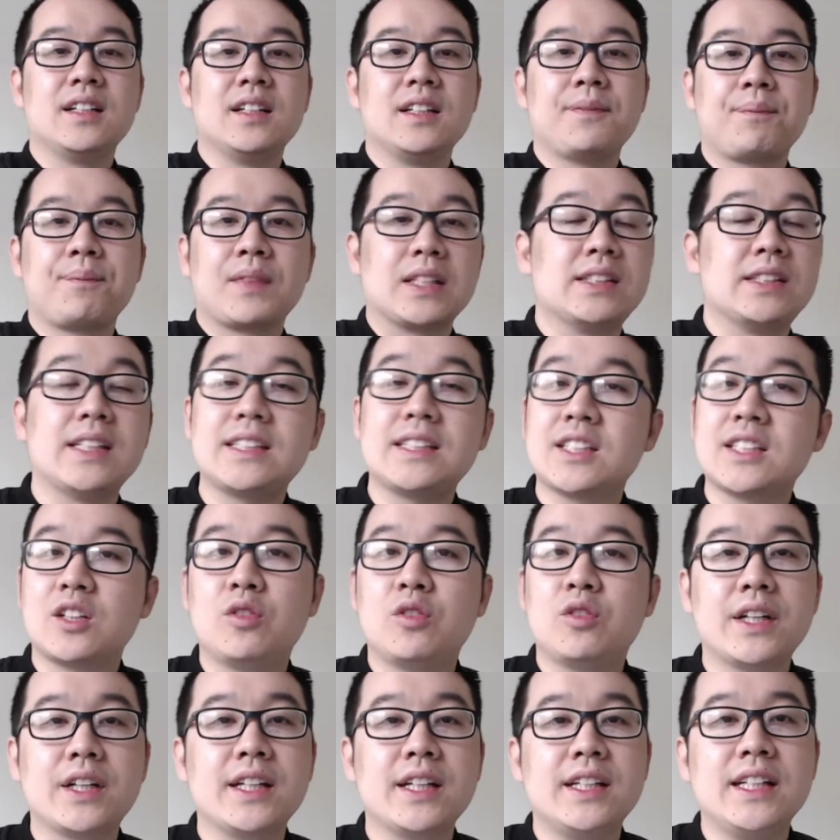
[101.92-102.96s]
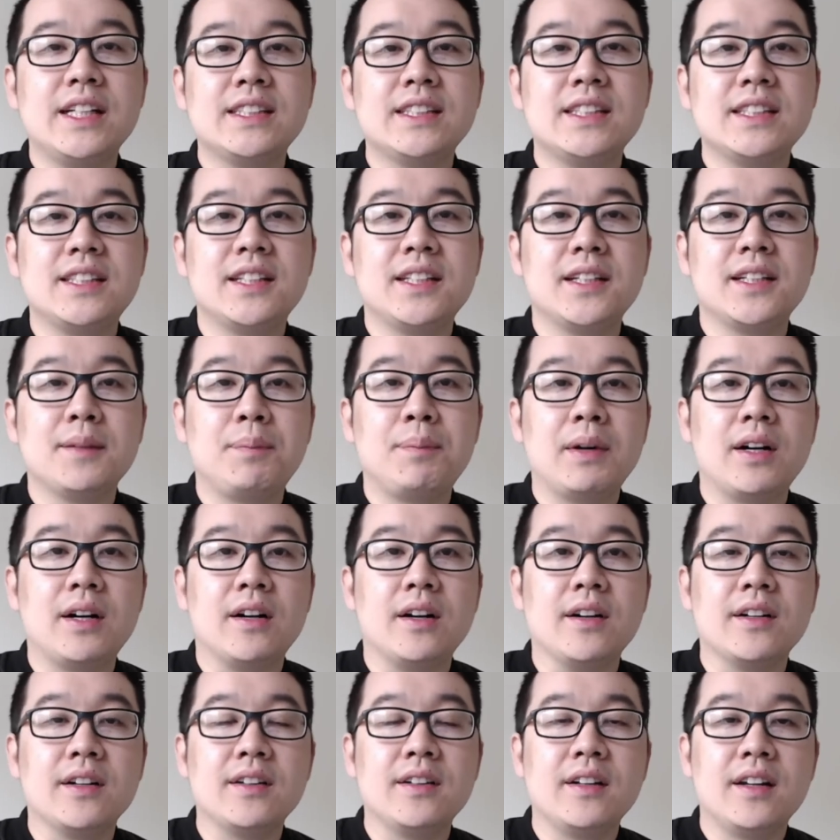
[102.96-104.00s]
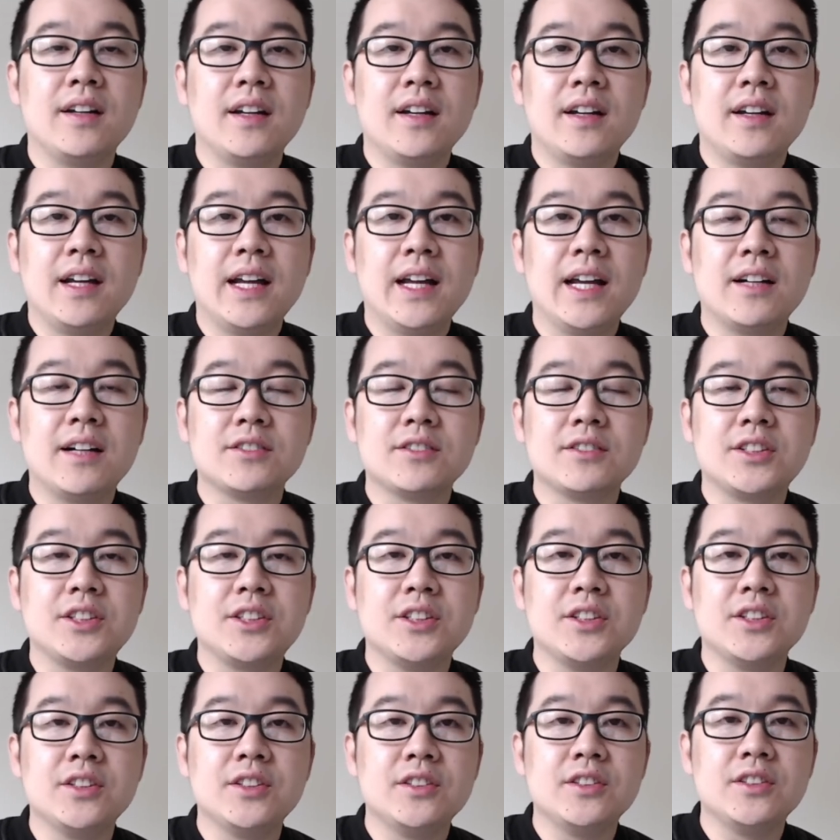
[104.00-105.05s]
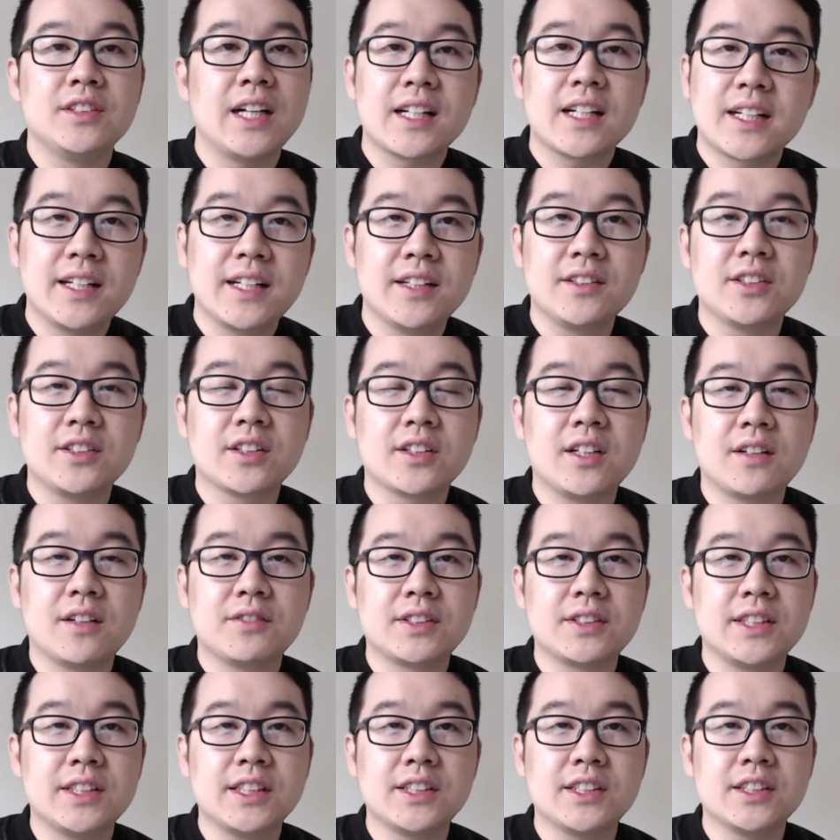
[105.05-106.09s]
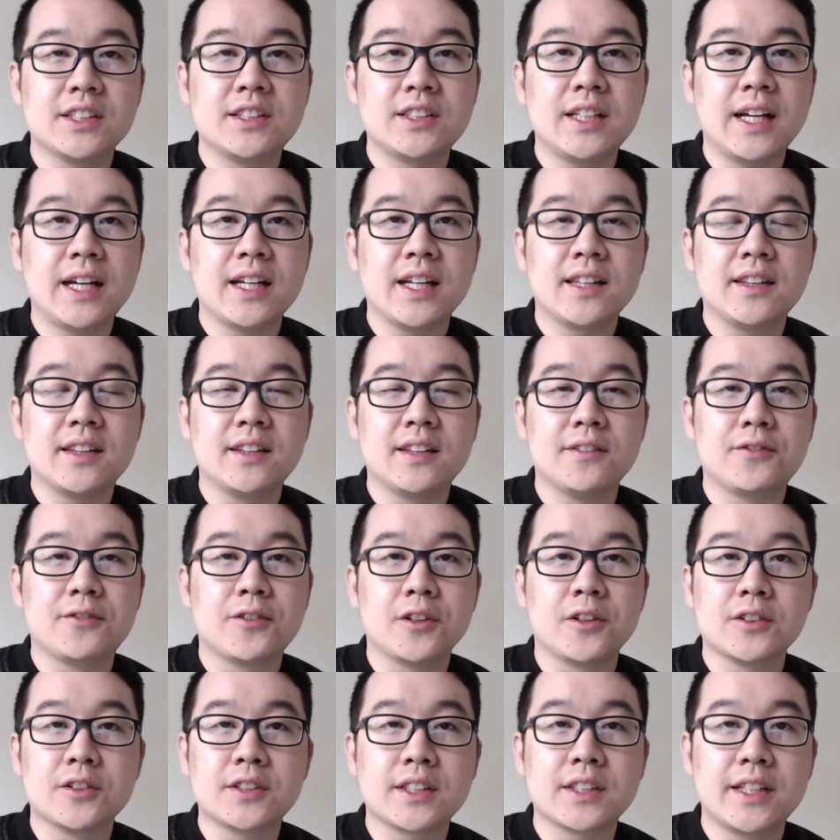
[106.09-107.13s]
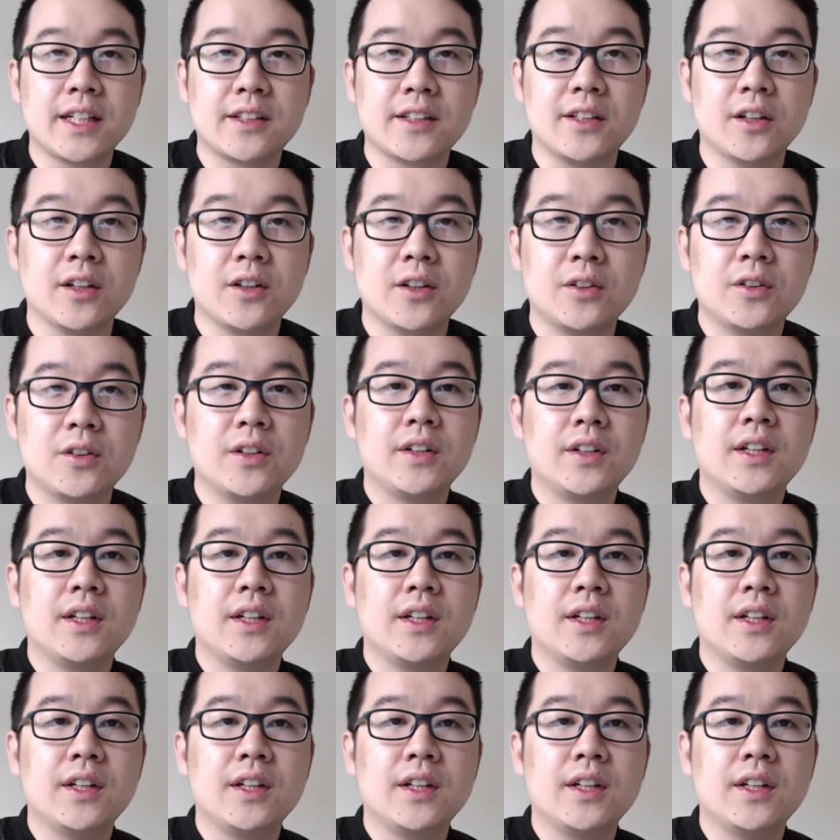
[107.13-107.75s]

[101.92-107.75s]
So that's a quick and easy tip on how to not kill your conversations at the first get go.